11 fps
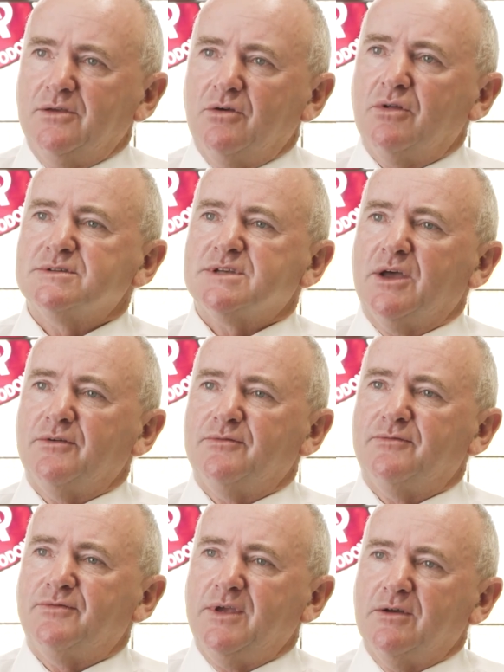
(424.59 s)
You'll also
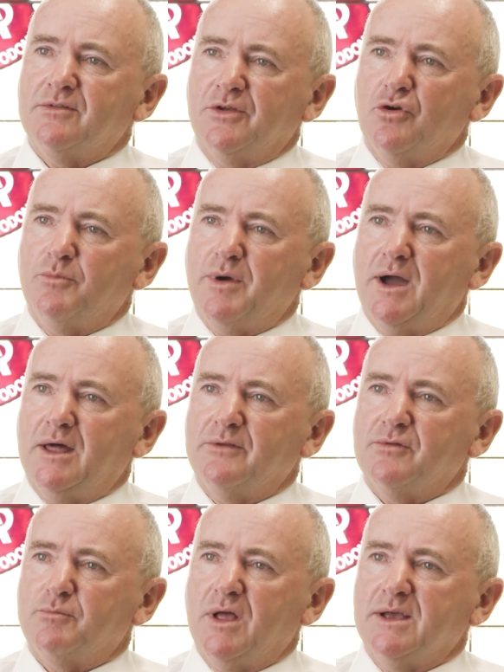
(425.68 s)
feel that you're part of
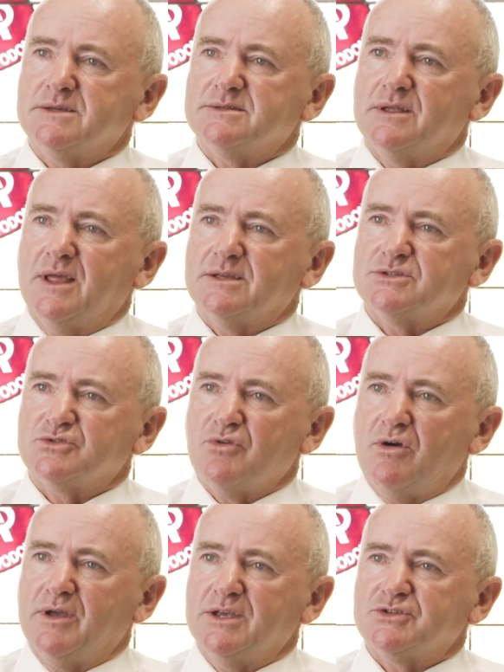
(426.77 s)
a place that has a
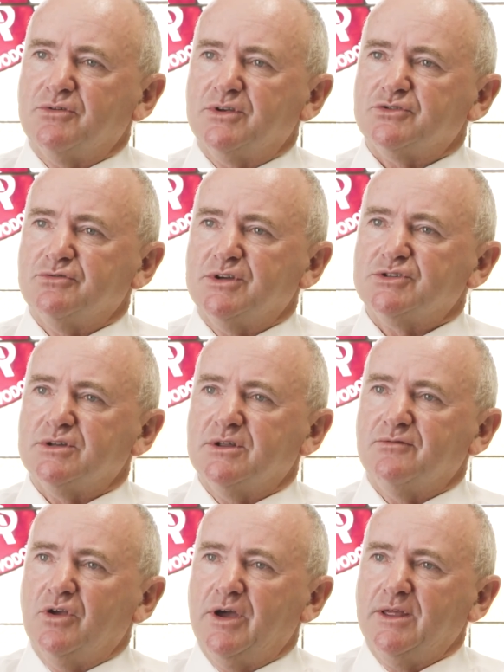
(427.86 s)
strong history and tradition
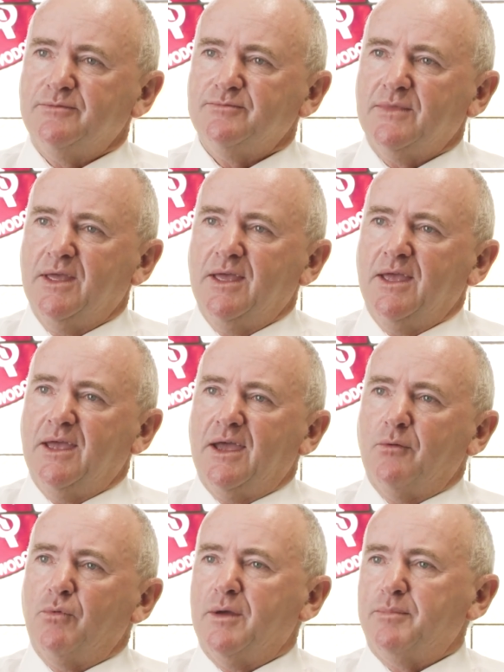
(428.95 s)
of learning
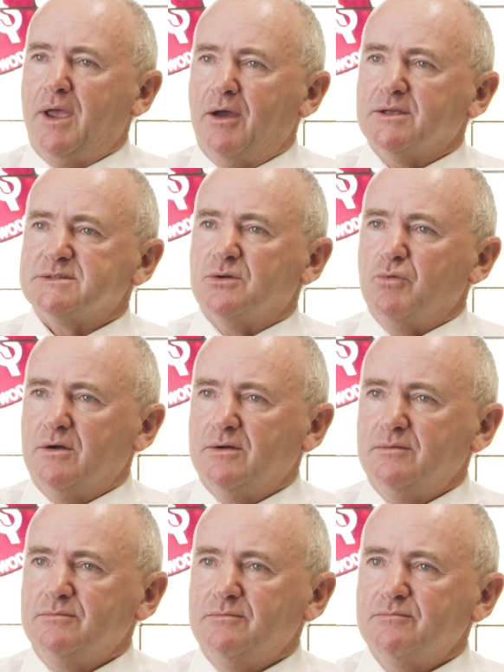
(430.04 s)
and where parents are
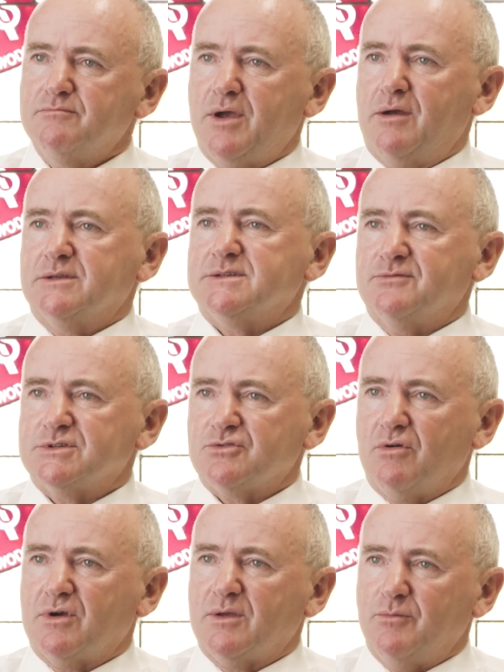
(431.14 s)
welcome, parents have a
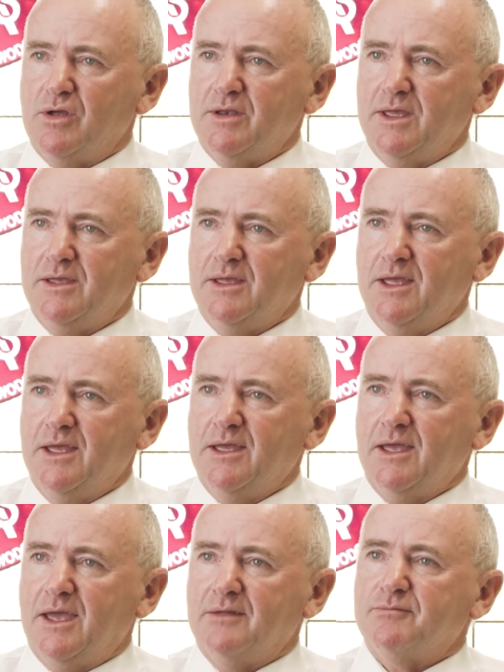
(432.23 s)
strong community
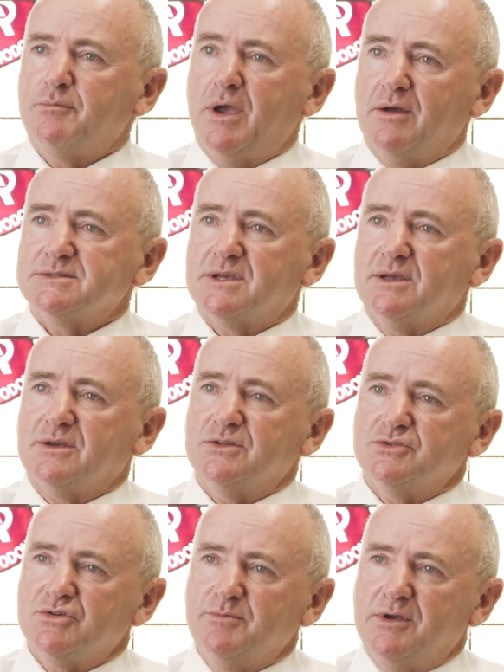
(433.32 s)
and parents can
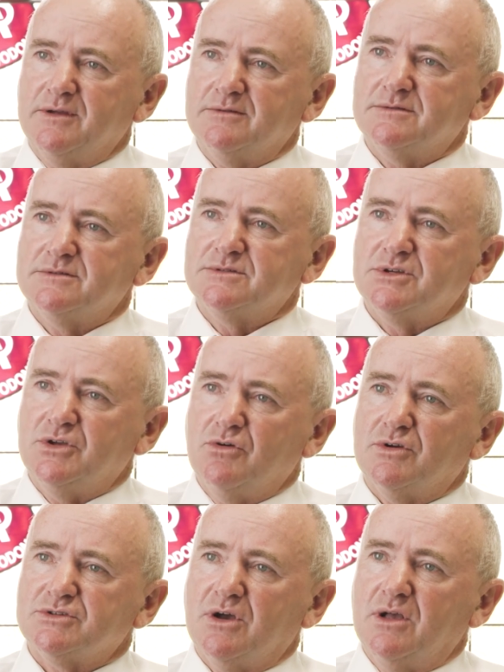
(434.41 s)
contribute to
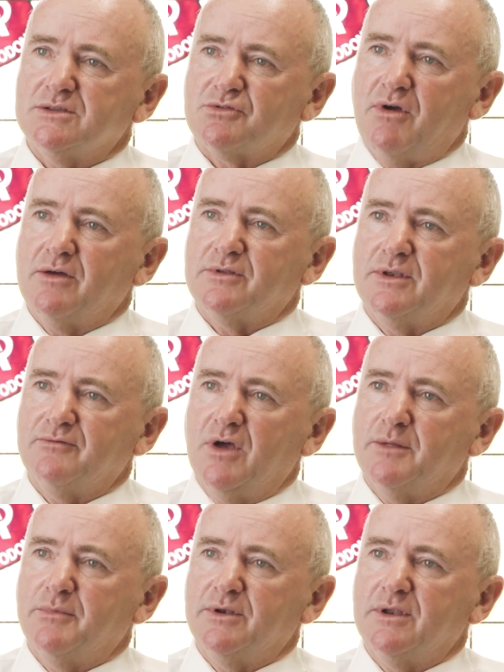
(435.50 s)
your child's growth and
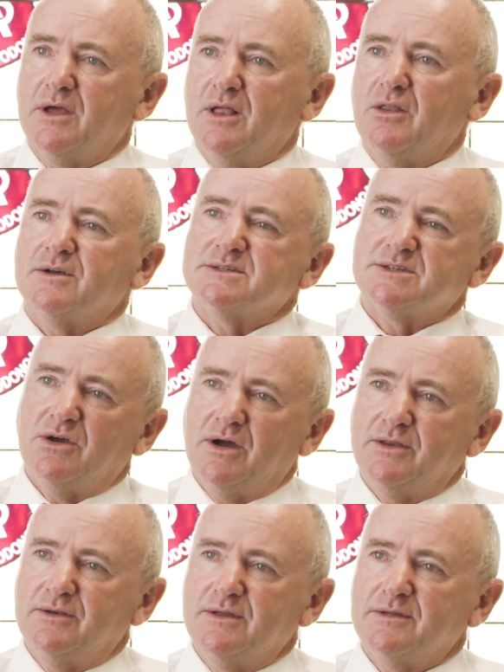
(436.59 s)
development alongside